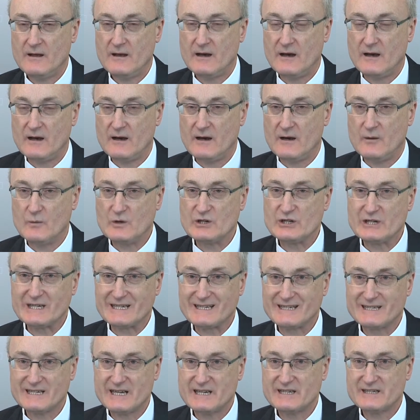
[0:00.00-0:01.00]
uh, which
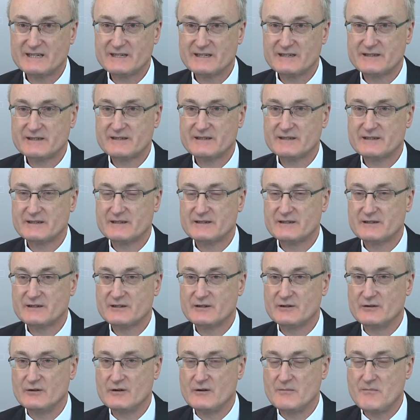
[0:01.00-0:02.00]
exists
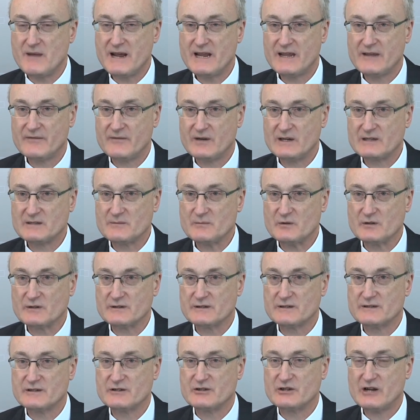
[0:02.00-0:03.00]
to make
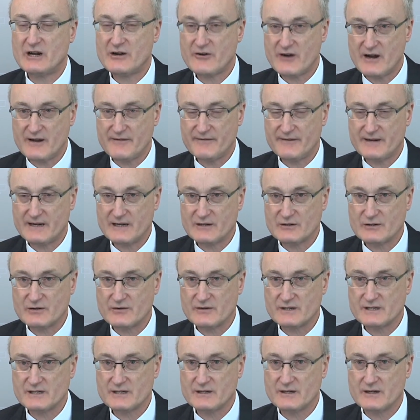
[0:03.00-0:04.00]
investments to generate
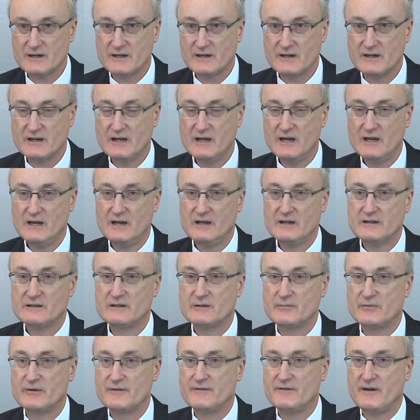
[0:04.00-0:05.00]
financial return,
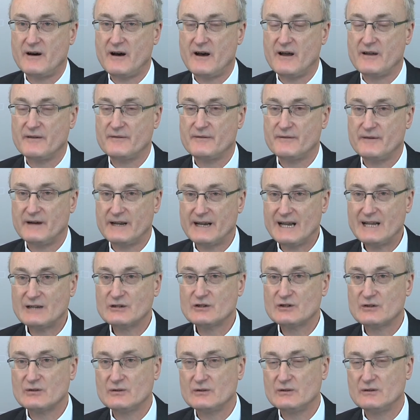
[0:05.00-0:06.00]
to provide
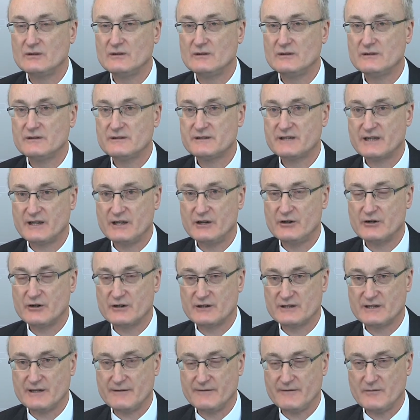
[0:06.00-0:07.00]
financial
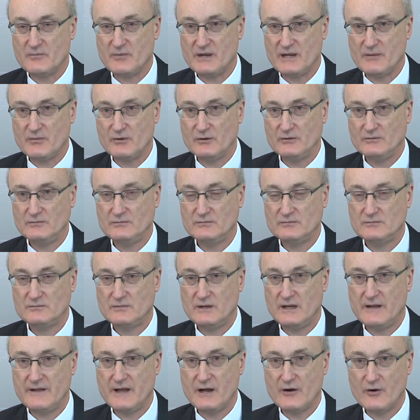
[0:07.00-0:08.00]
security for people
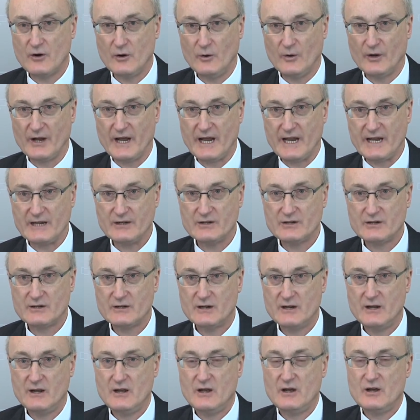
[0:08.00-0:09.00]
in their old age,
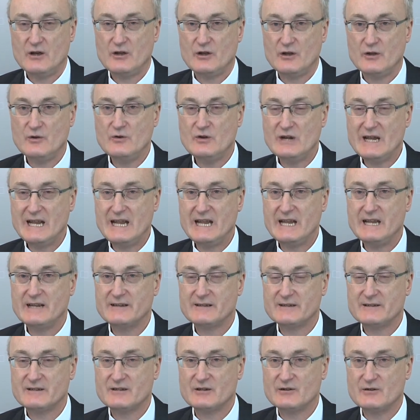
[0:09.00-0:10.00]
you
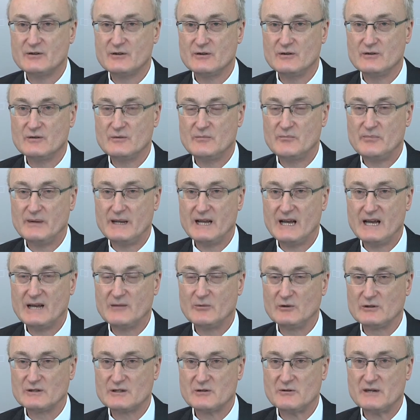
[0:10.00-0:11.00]
need to be
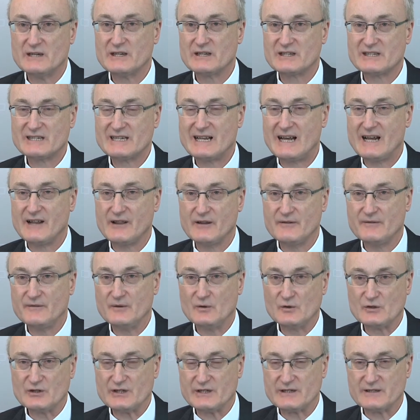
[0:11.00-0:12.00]
able to understand the
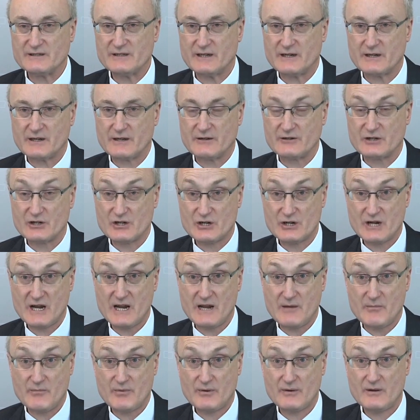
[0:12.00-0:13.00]
forces that are going to
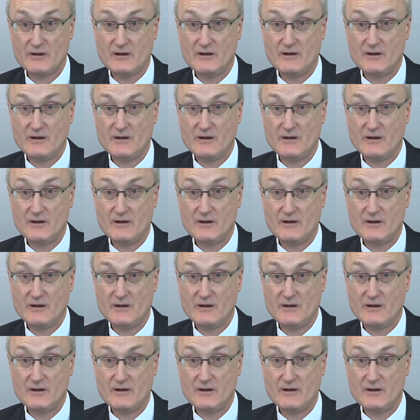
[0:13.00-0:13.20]
shape